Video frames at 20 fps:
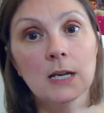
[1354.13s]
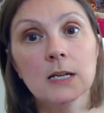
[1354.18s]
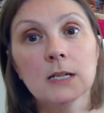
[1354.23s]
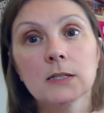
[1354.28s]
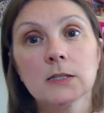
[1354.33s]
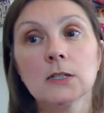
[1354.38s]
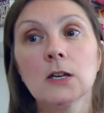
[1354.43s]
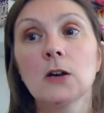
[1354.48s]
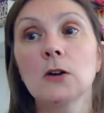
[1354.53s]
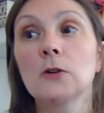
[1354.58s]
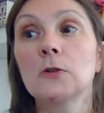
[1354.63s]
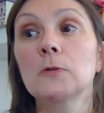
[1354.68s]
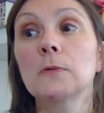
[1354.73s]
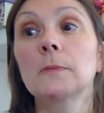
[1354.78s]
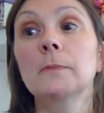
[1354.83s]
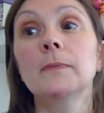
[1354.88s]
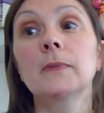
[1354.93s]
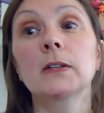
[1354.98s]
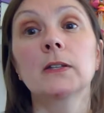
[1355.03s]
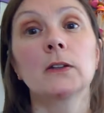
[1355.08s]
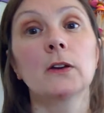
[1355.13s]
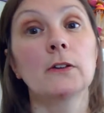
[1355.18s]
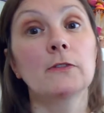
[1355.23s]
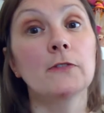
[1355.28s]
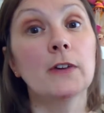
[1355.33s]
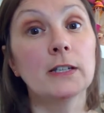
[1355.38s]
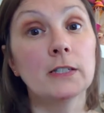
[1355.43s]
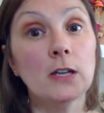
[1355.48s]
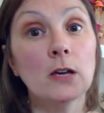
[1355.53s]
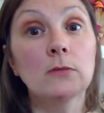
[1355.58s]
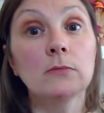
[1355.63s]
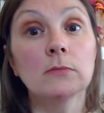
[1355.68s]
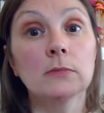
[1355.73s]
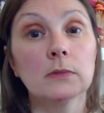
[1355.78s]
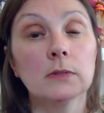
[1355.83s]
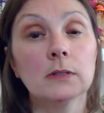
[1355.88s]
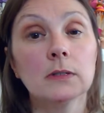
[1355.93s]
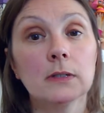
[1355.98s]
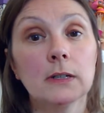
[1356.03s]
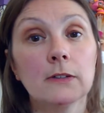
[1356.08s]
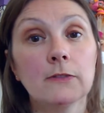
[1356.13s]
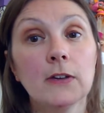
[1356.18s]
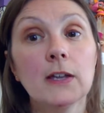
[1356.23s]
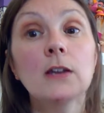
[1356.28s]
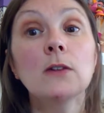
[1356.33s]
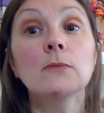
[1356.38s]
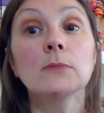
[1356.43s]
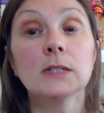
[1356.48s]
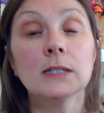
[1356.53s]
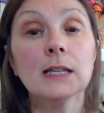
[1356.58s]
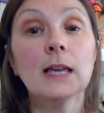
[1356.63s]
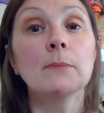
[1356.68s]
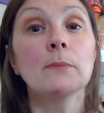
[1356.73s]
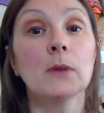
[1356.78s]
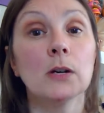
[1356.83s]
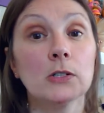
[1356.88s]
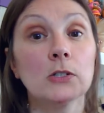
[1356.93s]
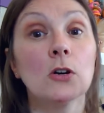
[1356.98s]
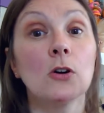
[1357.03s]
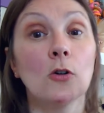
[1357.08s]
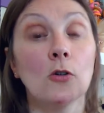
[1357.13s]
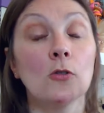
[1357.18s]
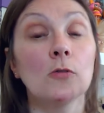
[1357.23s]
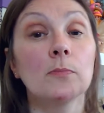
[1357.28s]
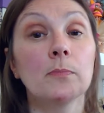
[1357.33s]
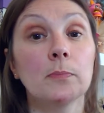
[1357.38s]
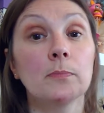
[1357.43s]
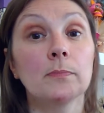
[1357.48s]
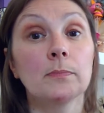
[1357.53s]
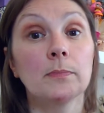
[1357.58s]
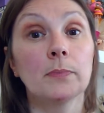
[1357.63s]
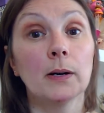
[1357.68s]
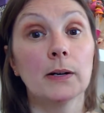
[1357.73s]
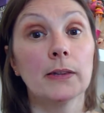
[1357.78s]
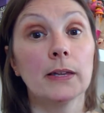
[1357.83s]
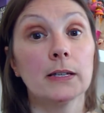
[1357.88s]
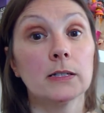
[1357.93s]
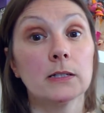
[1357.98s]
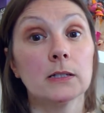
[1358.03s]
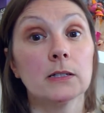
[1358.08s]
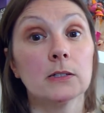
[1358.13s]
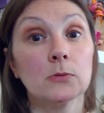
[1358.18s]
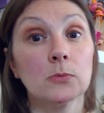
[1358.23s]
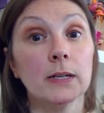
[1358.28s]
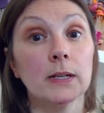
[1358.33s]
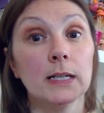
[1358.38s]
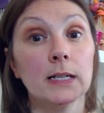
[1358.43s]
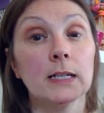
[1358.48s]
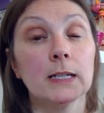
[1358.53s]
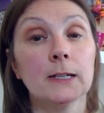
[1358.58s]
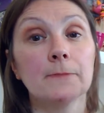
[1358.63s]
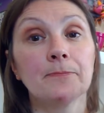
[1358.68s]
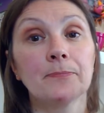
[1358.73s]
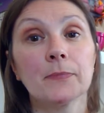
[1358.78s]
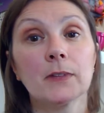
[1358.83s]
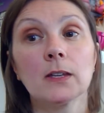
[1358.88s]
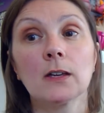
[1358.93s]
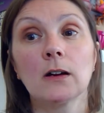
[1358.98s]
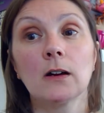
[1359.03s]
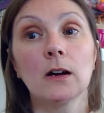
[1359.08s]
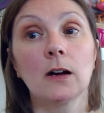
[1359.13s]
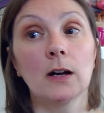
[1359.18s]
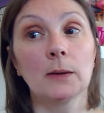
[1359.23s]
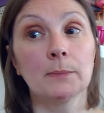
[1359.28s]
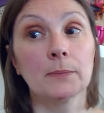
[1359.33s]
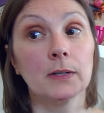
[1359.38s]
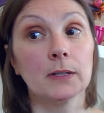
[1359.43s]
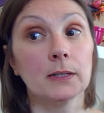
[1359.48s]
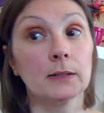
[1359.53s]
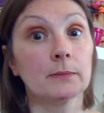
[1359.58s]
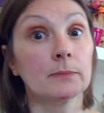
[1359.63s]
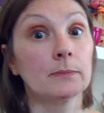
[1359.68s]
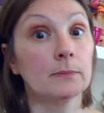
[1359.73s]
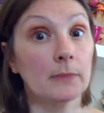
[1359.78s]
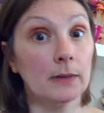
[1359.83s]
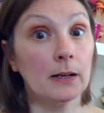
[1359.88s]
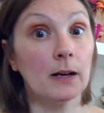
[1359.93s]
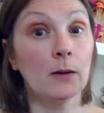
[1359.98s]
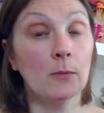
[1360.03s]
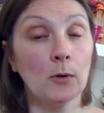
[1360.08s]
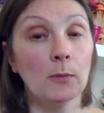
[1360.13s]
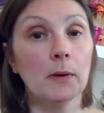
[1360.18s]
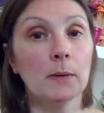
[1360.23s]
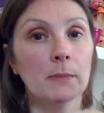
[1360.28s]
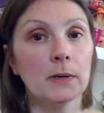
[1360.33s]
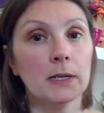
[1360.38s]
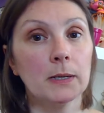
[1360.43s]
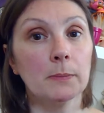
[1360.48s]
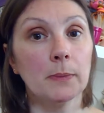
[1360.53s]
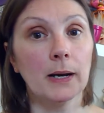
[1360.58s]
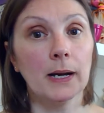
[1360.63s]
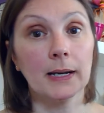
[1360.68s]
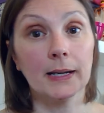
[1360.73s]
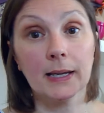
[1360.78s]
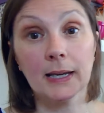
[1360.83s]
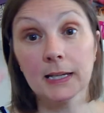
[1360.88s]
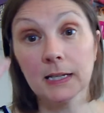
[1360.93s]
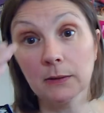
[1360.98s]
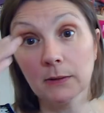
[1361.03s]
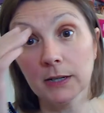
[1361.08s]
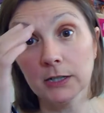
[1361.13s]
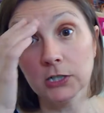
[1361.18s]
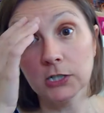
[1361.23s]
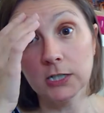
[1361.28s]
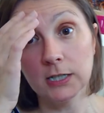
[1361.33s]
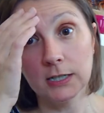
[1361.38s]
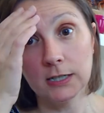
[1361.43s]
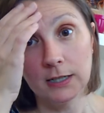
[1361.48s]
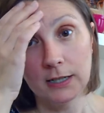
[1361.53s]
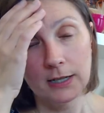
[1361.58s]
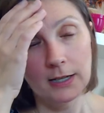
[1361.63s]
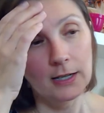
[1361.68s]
So, if they don't send my doll by the end of this week, I want my money back. Anyway, she